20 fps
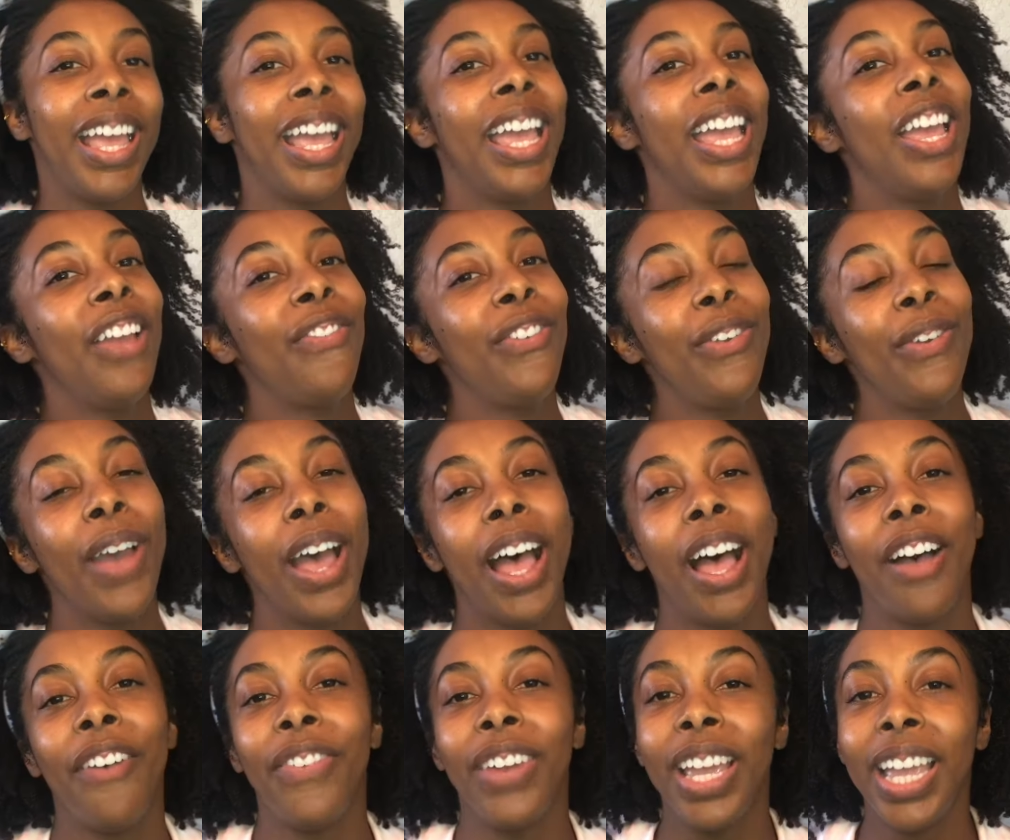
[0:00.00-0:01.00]
If you
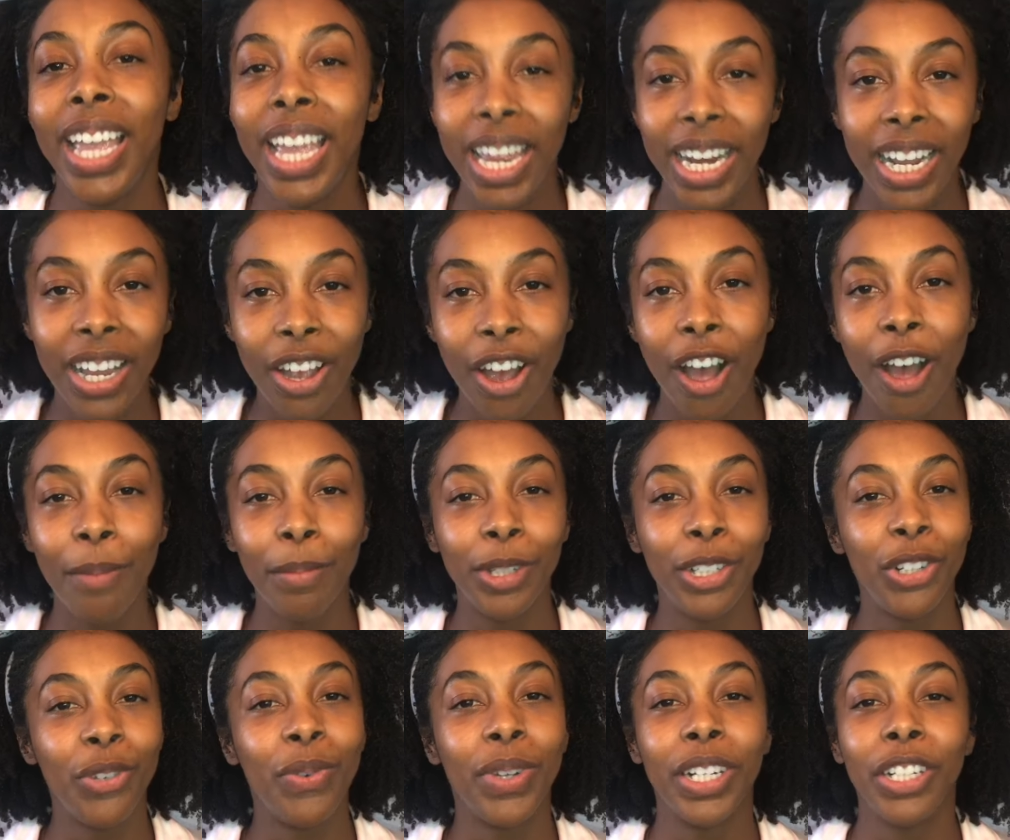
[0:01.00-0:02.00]
have any
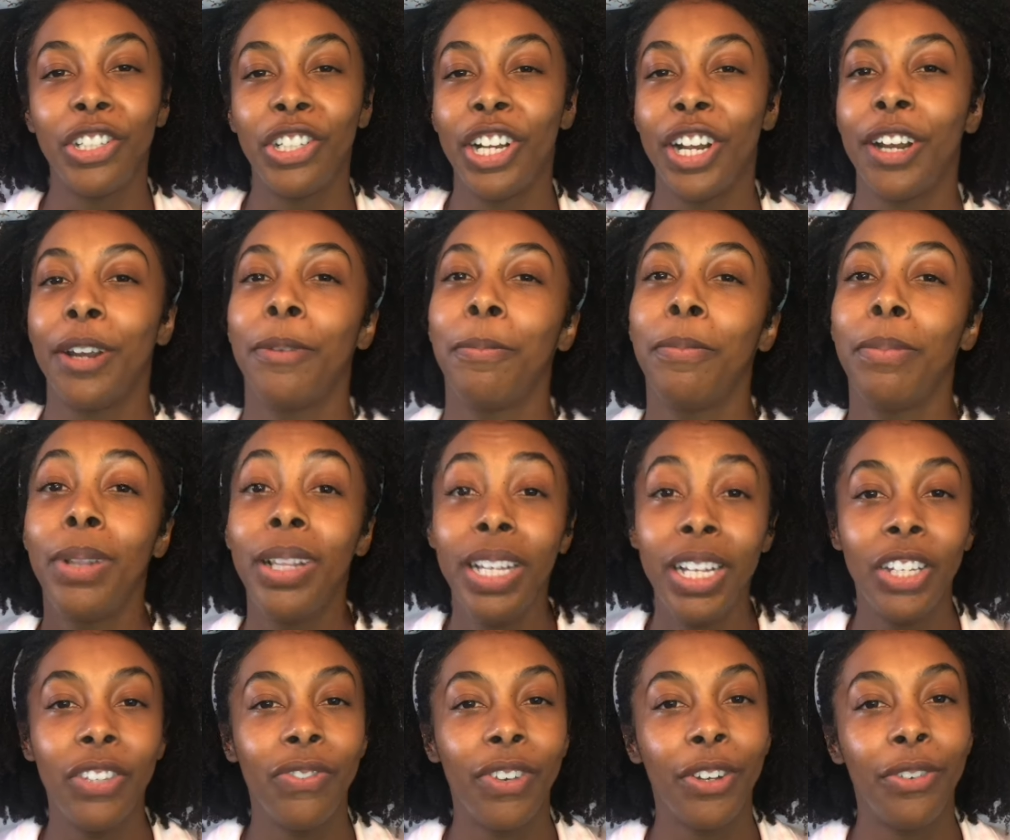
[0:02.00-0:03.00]
comments you want to share,
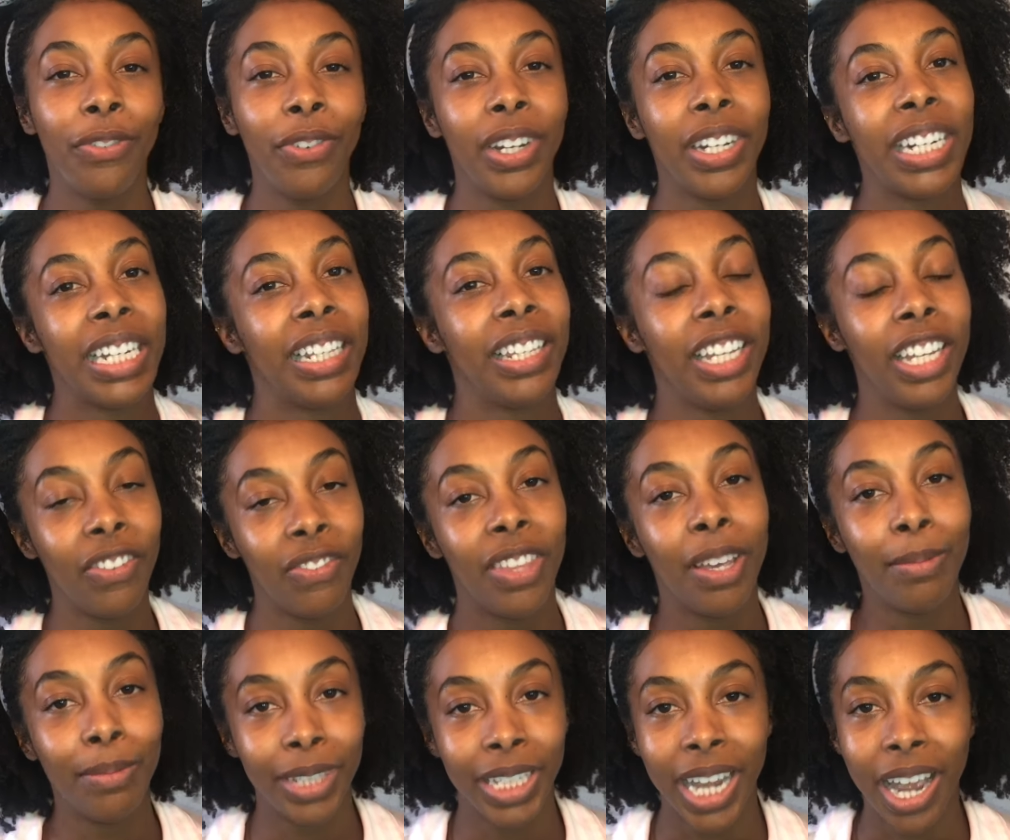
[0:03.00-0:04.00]
please feel free to leave
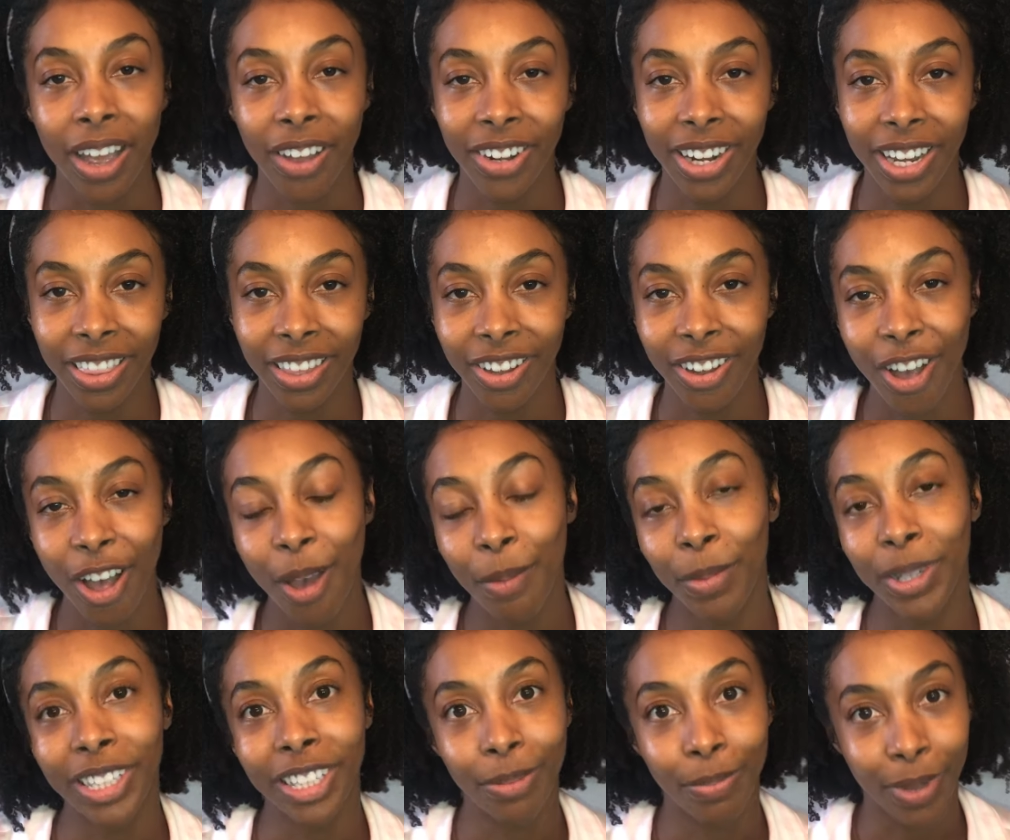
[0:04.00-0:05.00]
them down in the
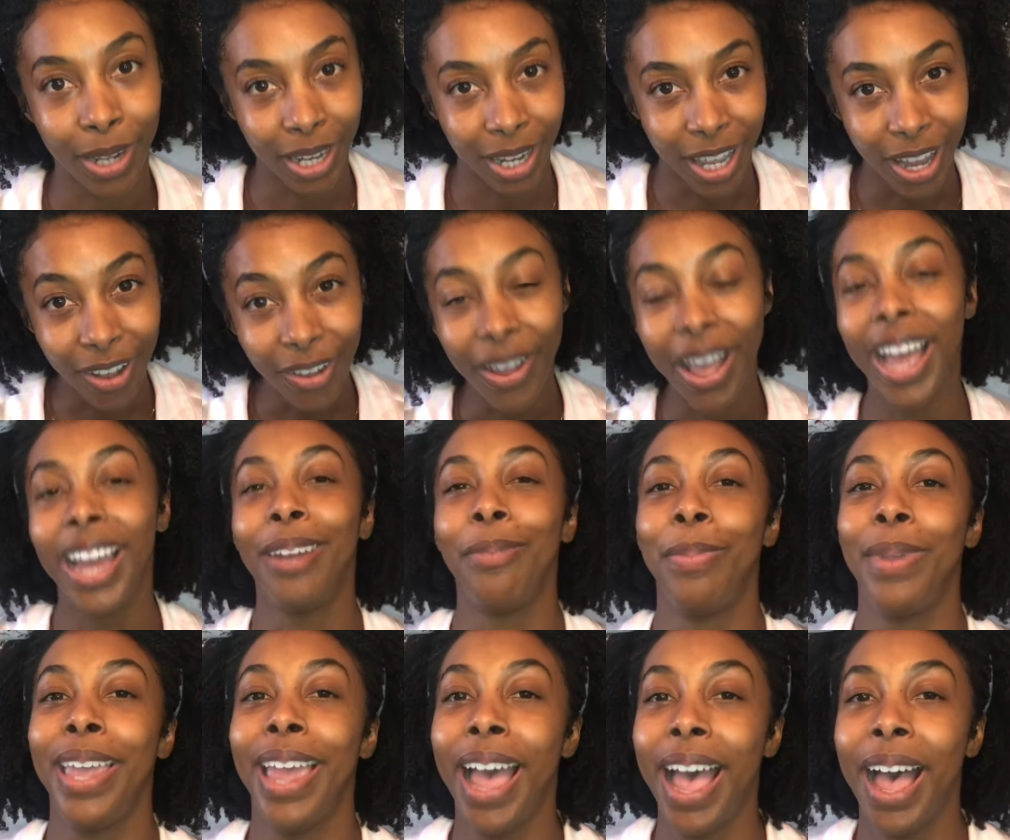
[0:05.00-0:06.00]
comments below. I'd
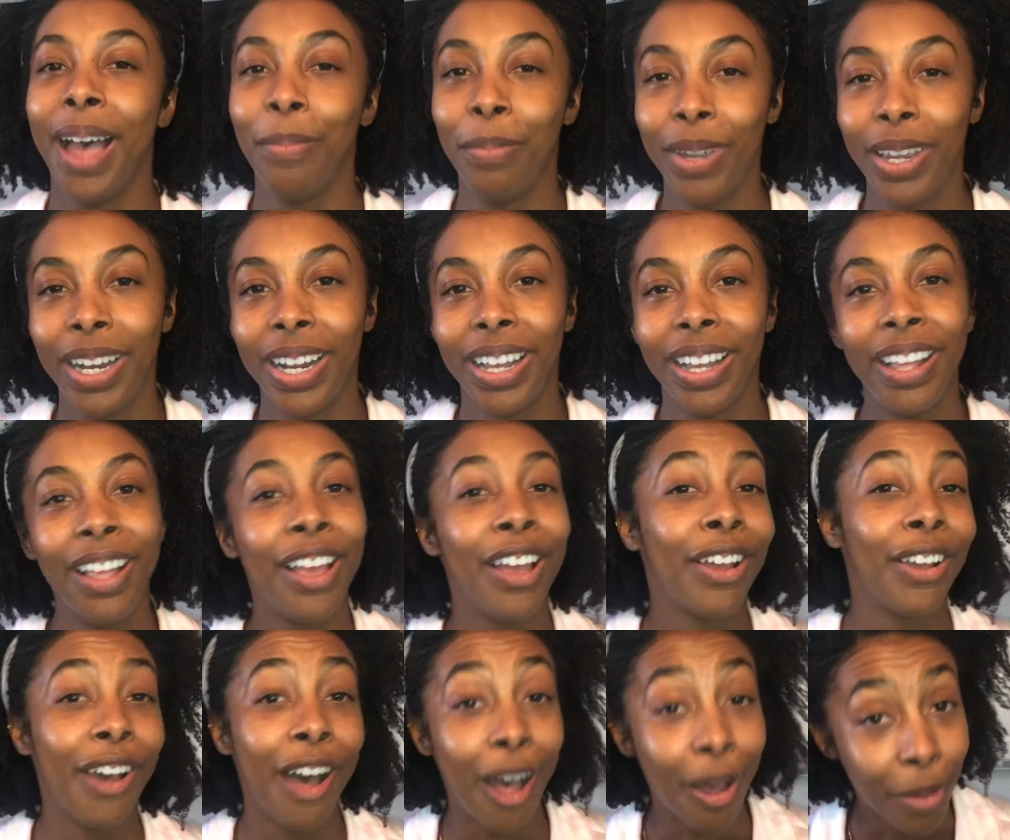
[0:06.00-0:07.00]
be happy to
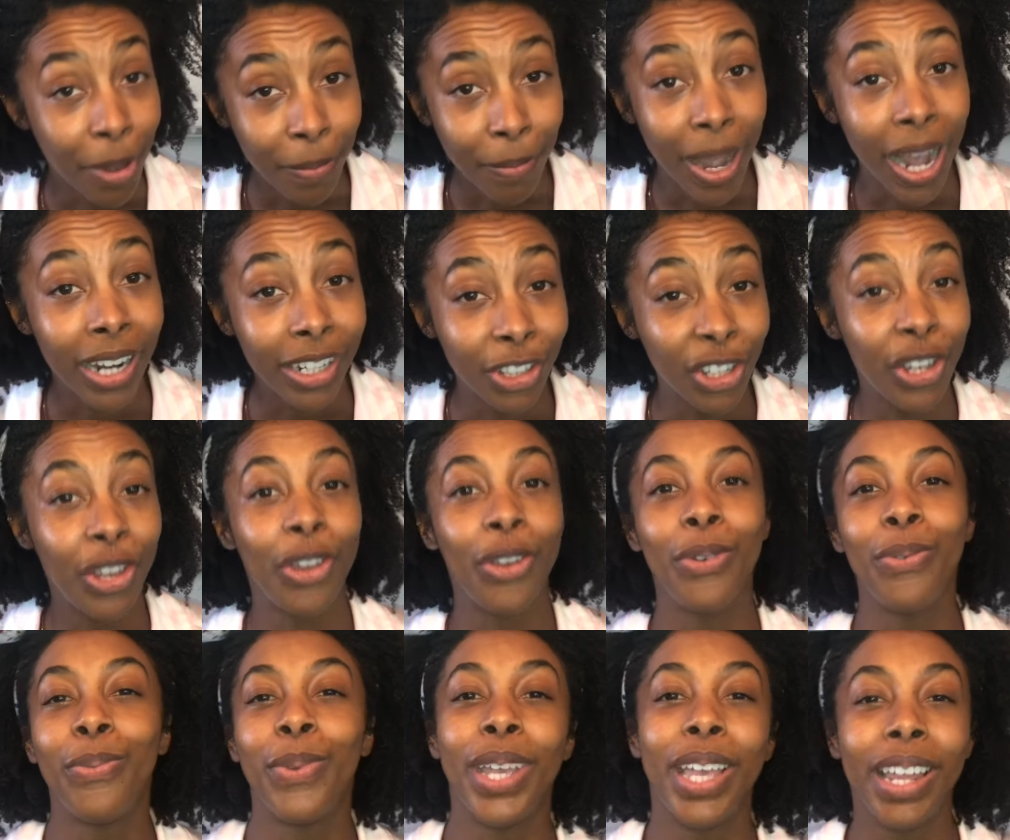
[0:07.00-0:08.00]
comment back to
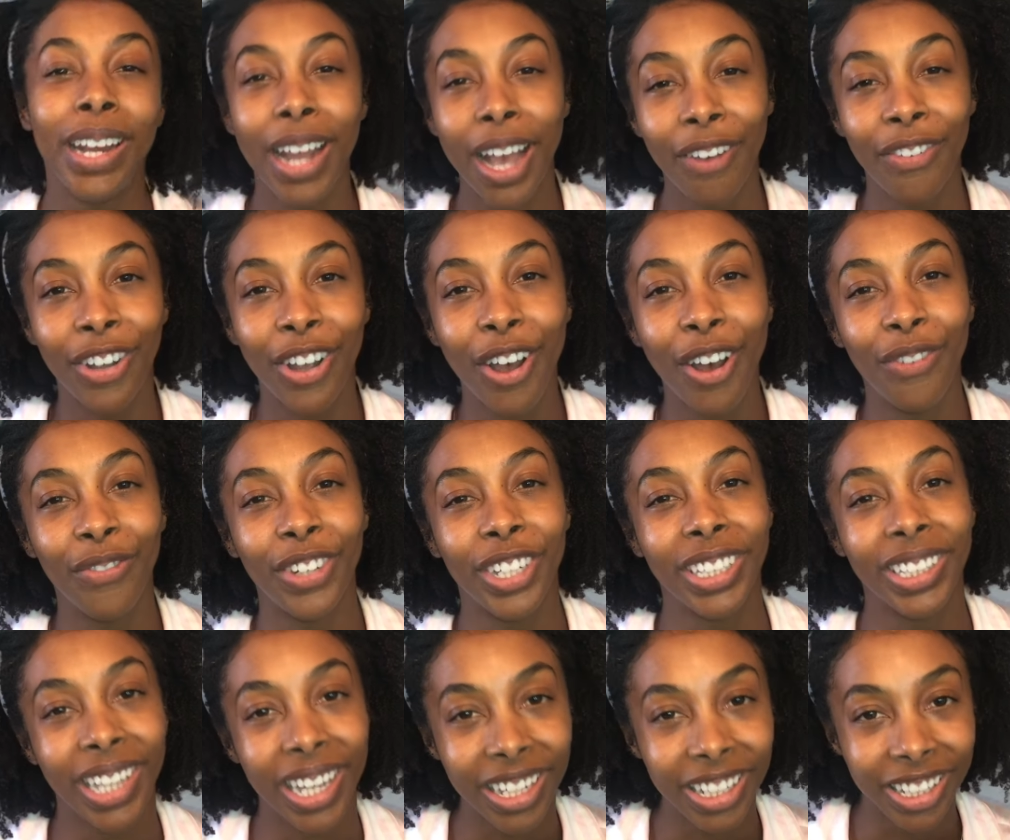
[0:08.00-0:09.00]
you. We can have a
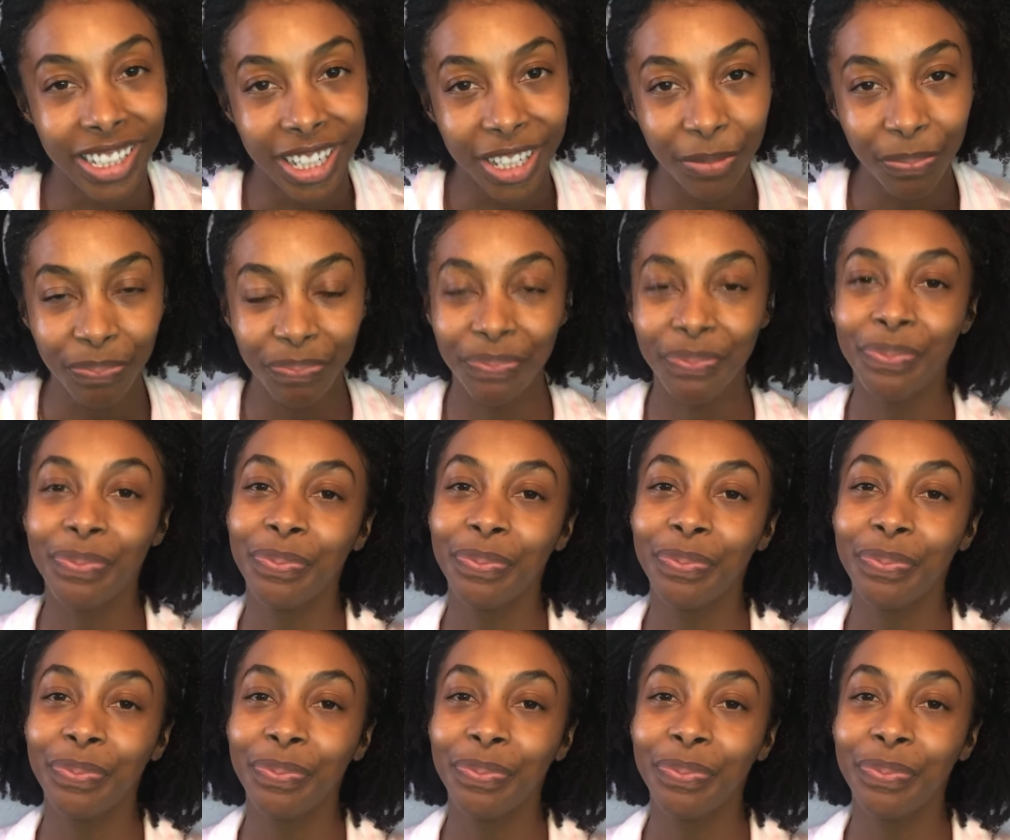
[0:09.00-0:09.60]
conversation.